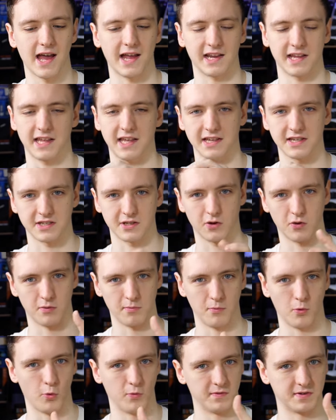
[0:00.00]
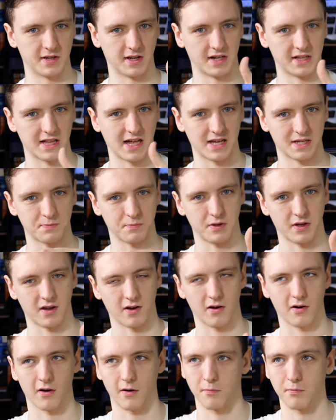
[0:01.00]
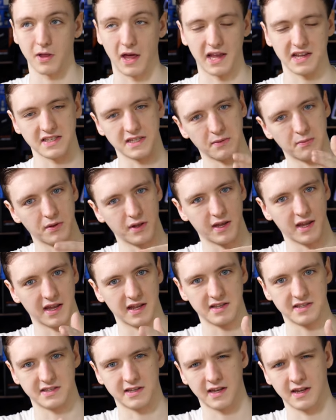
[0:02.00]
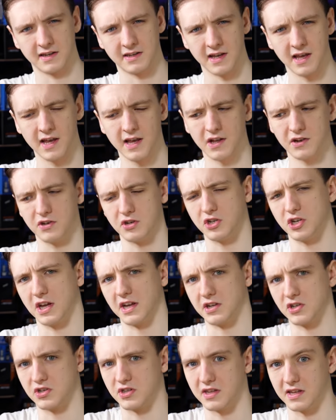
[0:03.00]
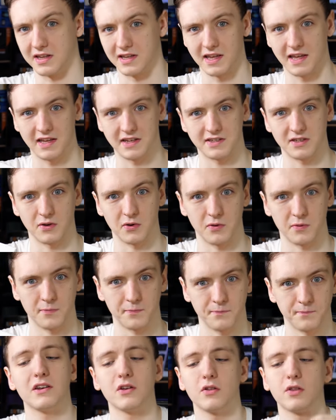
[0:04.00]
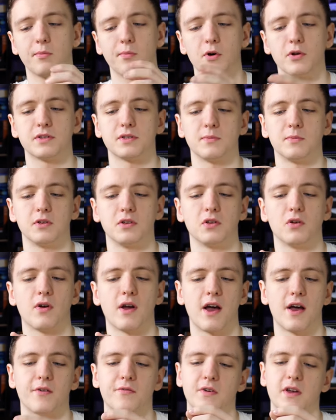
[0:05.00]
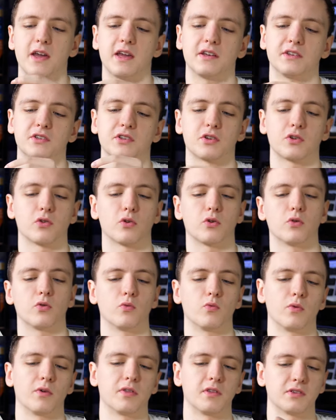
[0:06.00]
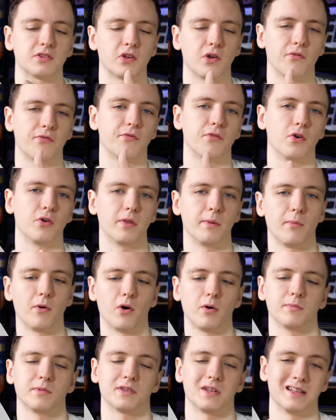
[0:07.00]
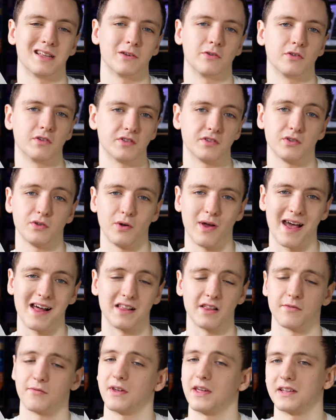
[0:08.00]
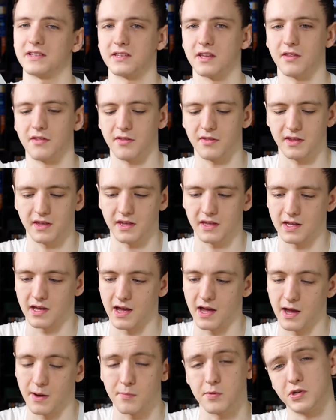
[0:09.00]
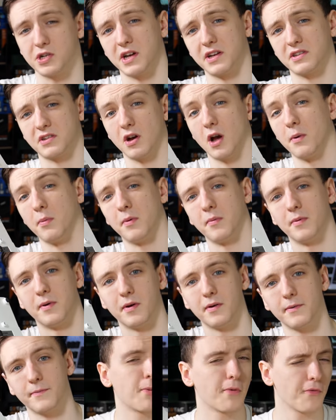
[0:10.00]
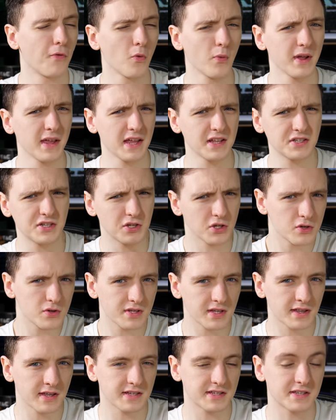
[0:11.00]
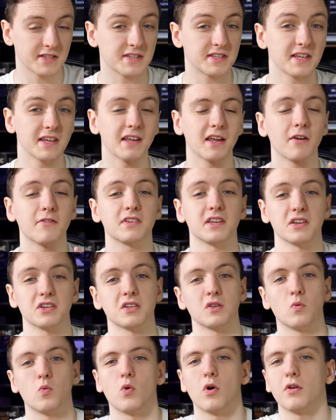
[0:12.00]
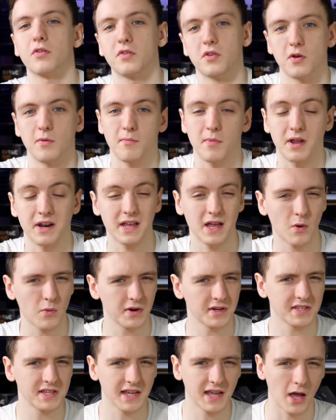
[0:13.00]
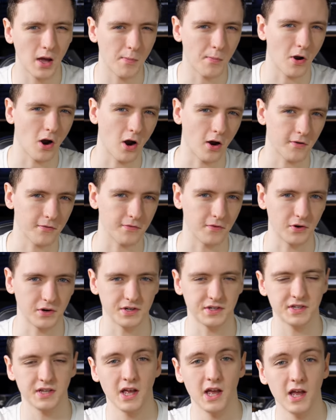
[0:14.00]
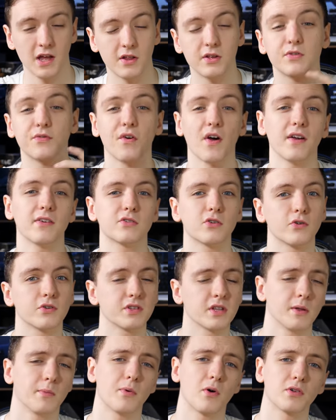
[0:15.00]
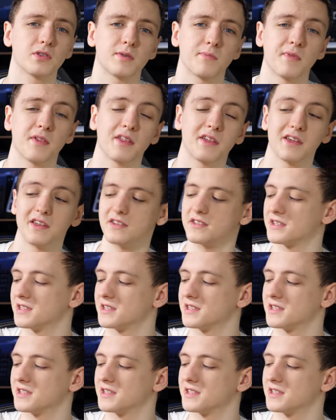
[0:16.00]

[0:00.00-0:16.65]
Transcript: and keystone moves a glass plate or a plexi plate inside to change the keystone. And on the bottom you do have a screw with a sort of foot on the bottom to allow you to elevate the projector up a bit. So before we get to using this and seeing if it's actually worth your money, I want to take it apart first. There's 5 screws at the bottom that allow you